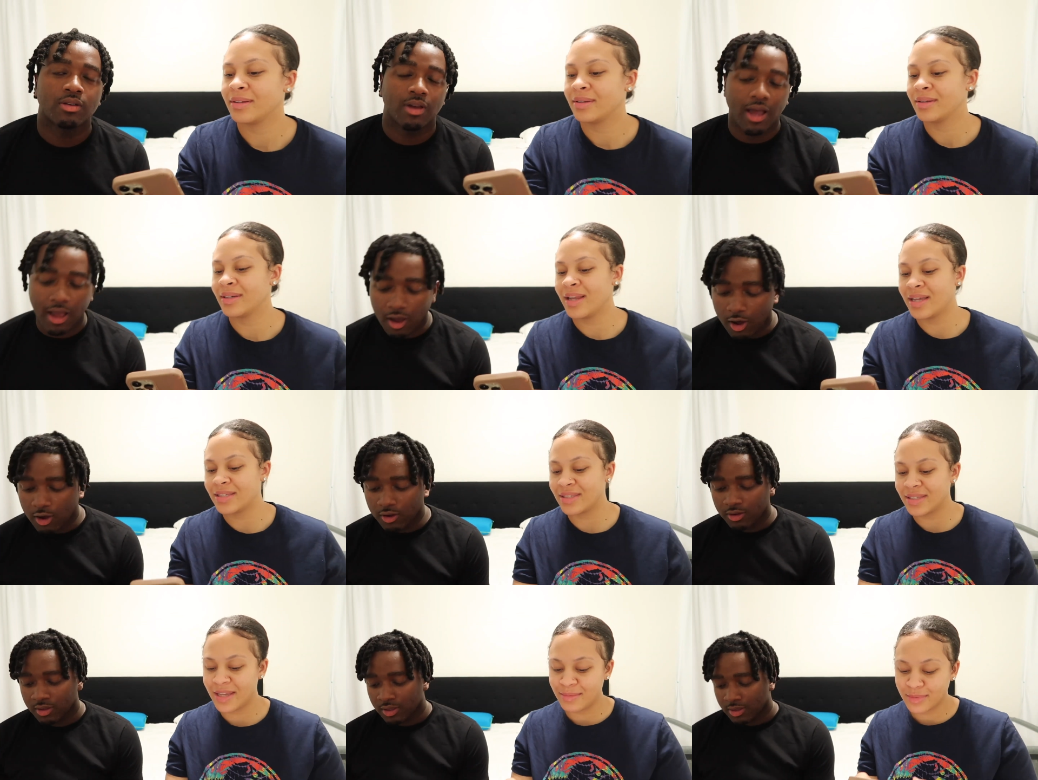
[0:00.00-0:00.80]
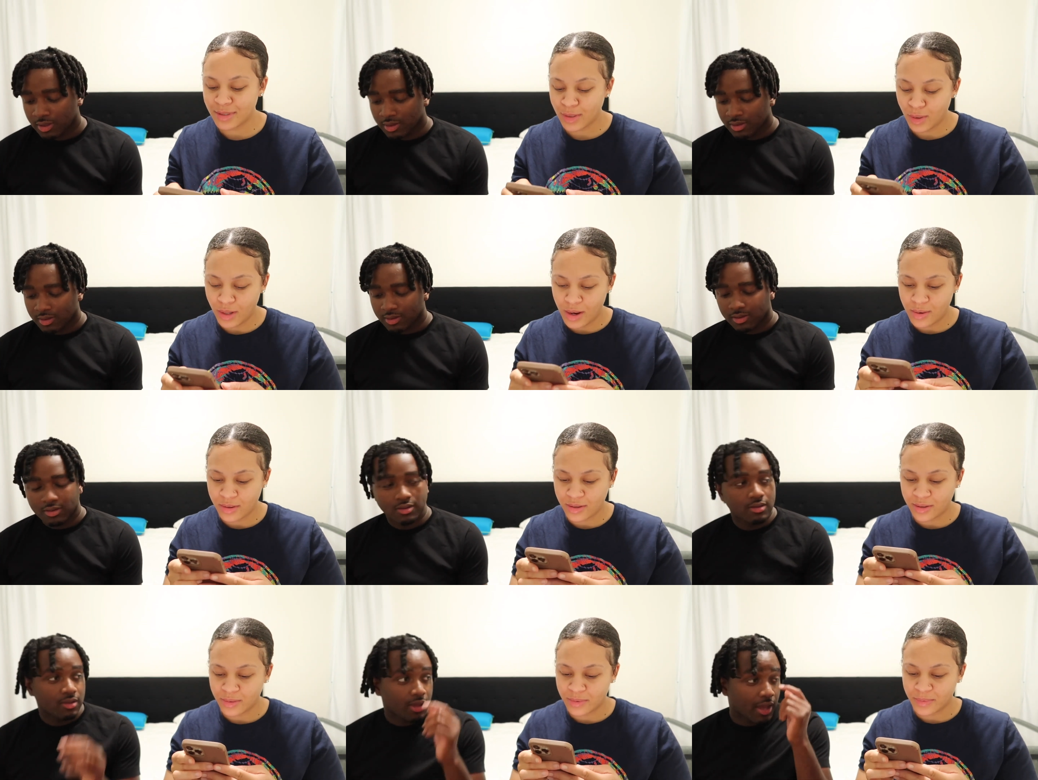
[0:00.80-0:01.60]
Speaker 1: I, that I, seems so
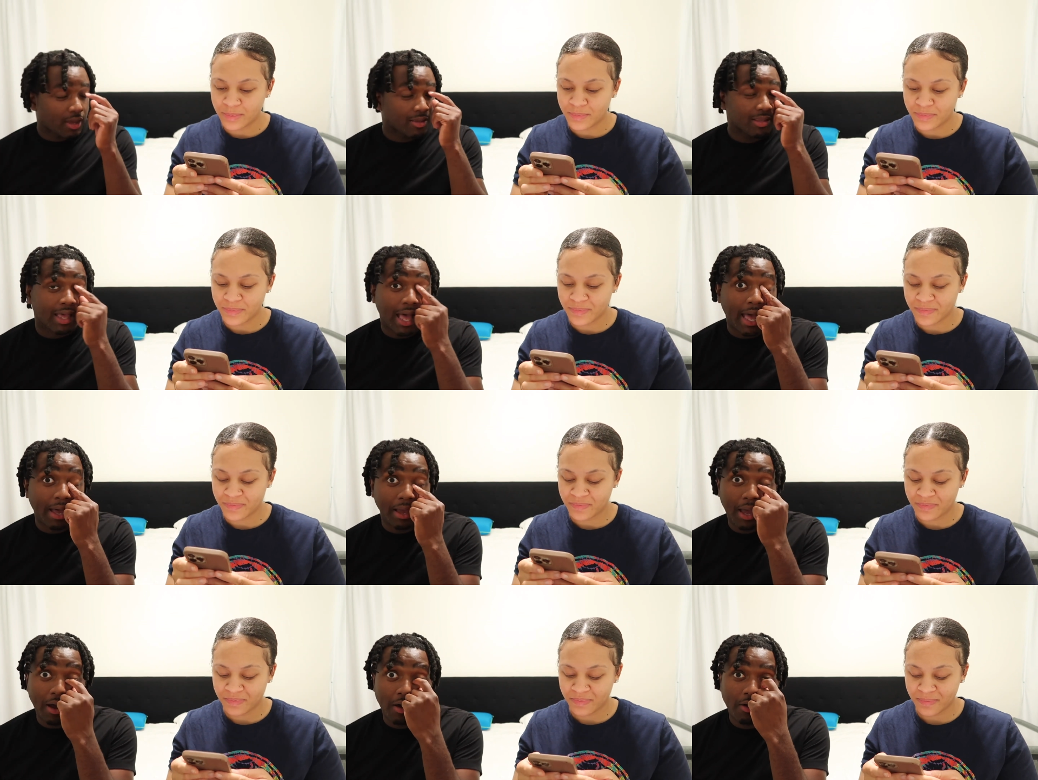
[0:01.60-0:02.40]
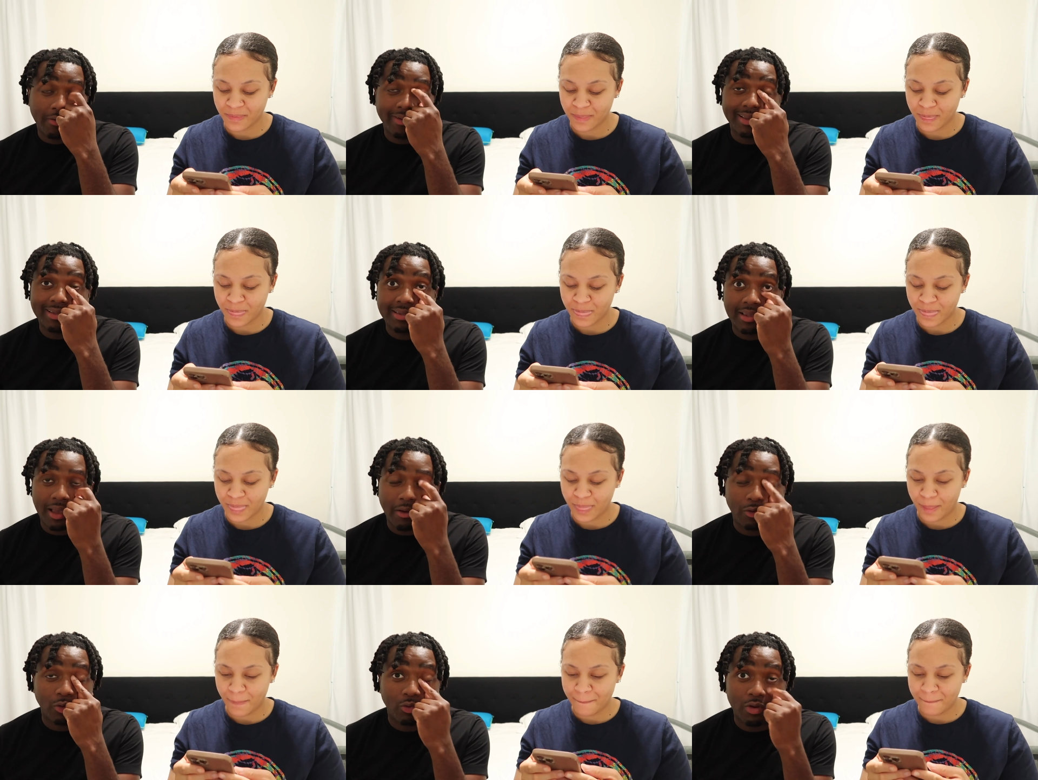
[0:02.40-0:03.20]
long ago.
Speaker 2: Cause I, I always say
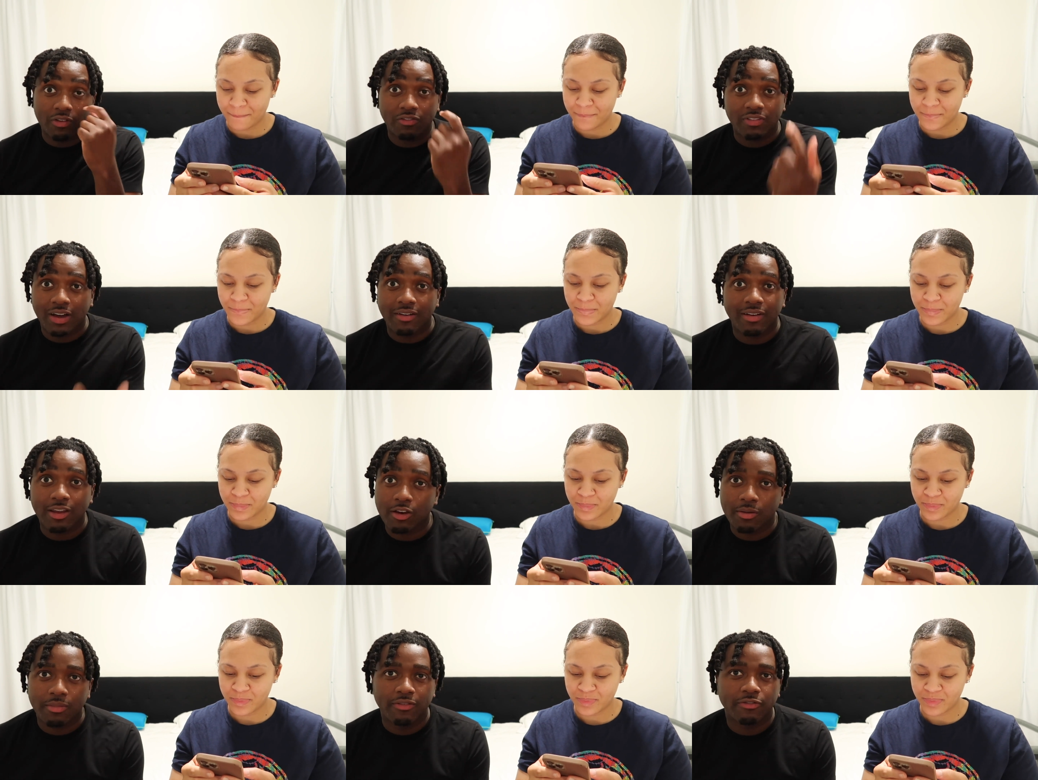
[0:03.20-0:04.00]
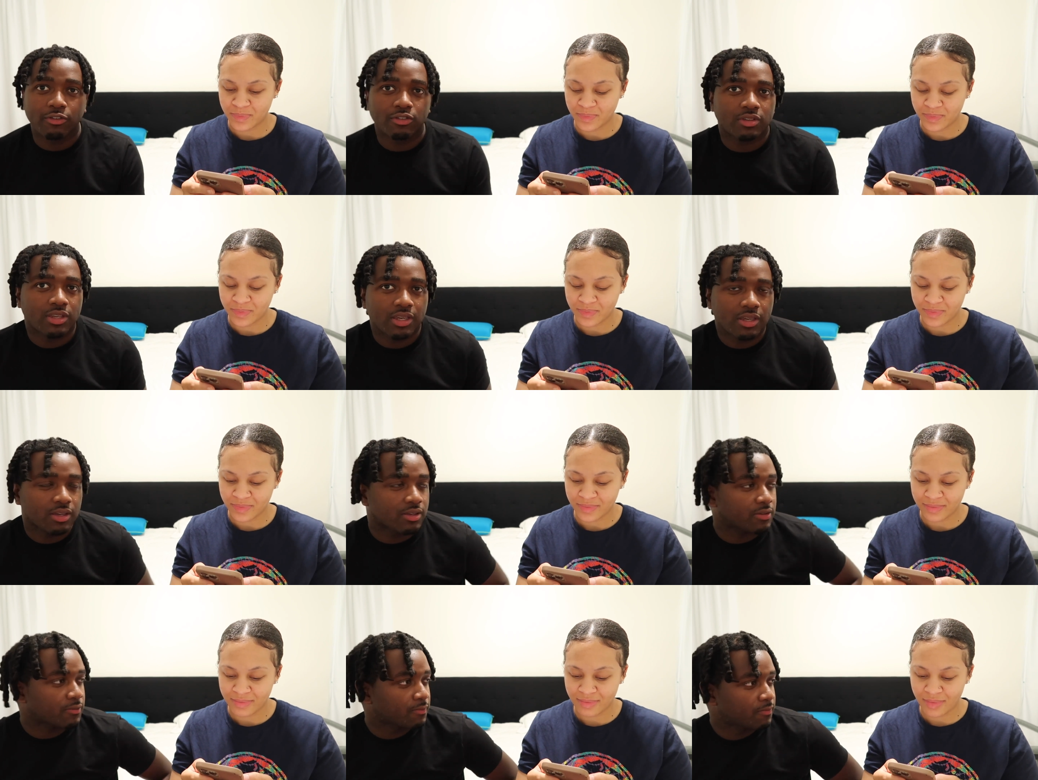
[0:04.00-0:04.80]
I was twenty-five when I had my first
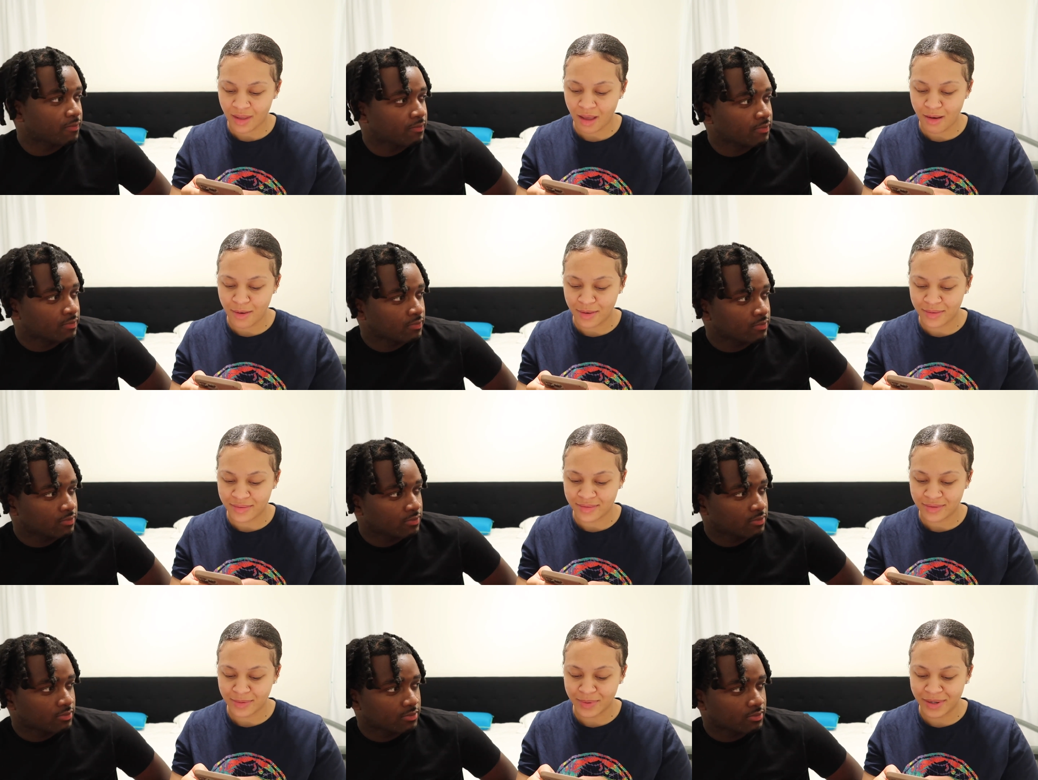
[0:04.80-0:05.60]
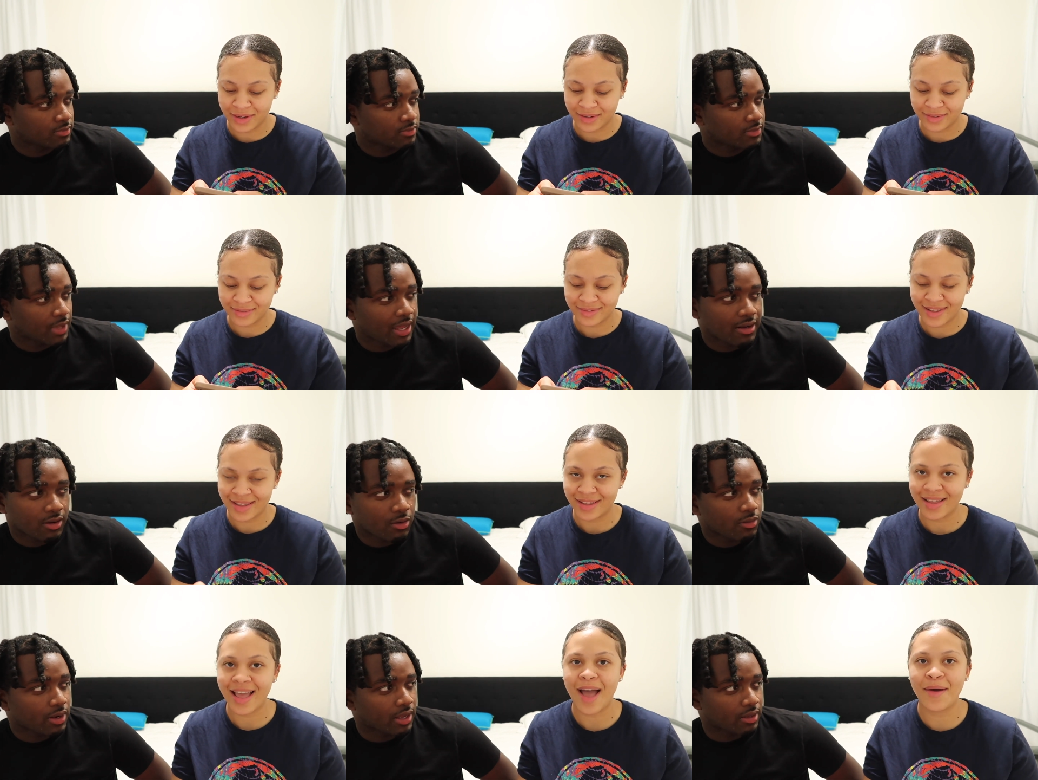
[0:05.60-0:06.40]
kid.
Speaker 1: Oh, well.
Speaker 2: I
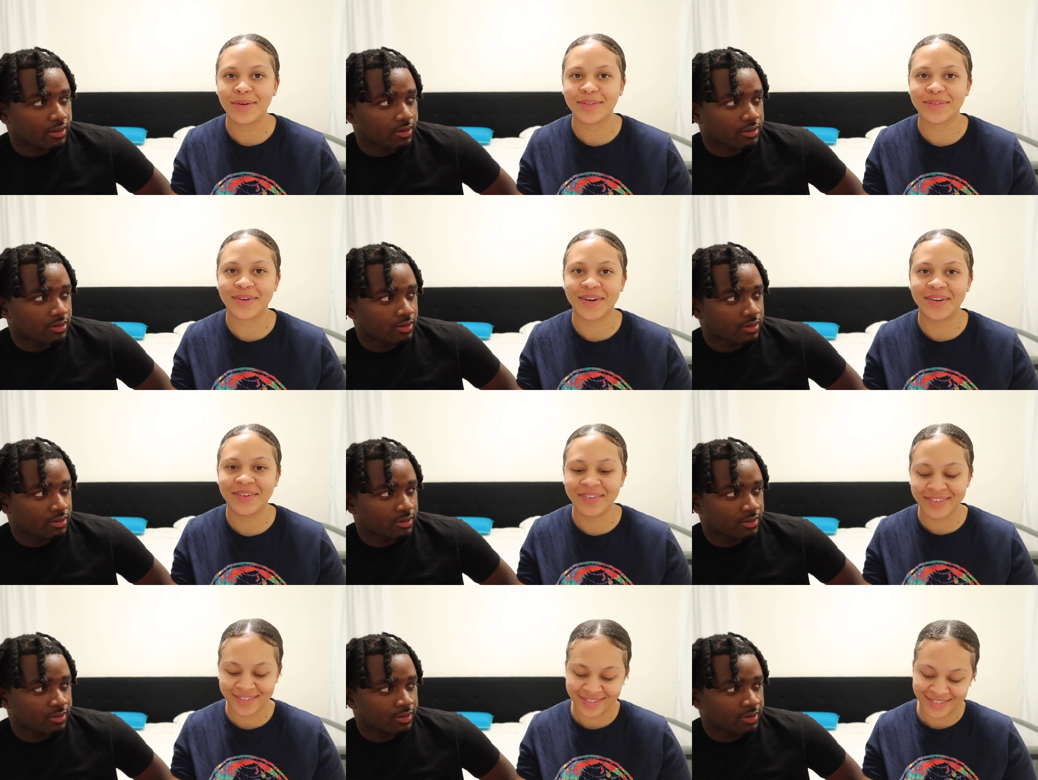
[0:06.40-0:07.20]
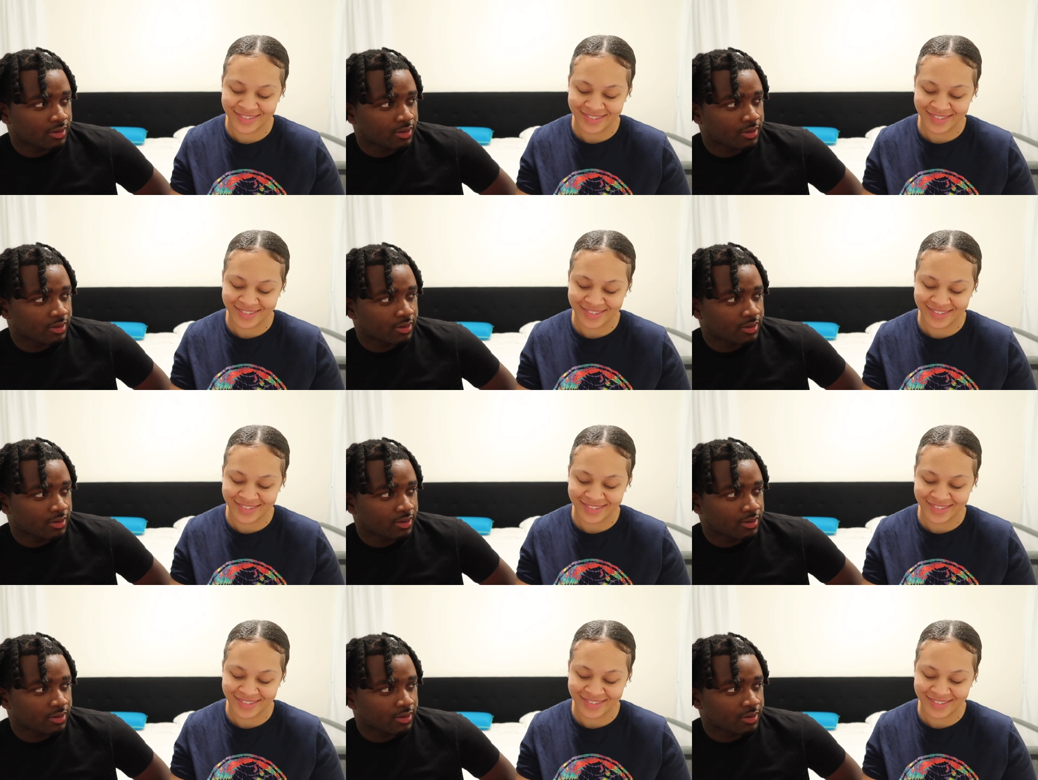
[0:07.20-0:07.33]
Speaker 1: know that. I was wrong.